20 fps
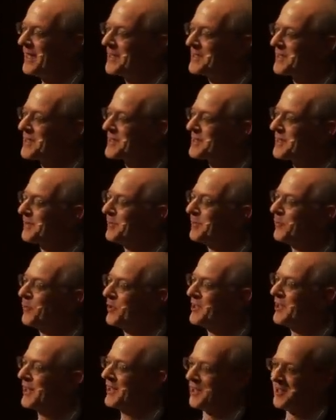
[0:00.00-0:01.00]
it's this
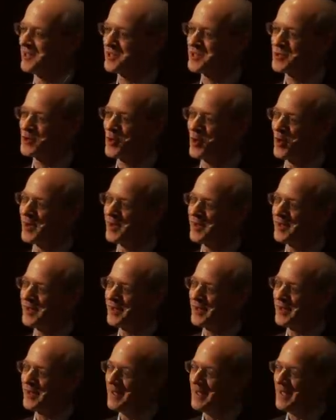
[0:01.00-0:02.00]
ridiculous story.
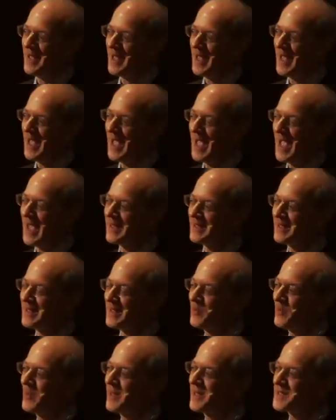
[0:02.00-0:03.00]
And
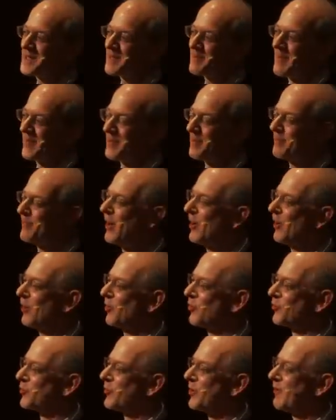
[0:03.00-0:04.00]
it really is about the
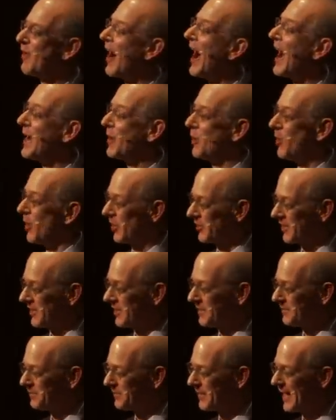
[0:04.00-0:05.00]
perils of
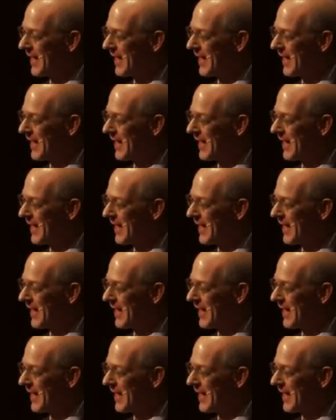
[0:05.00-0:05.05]
hierarchy.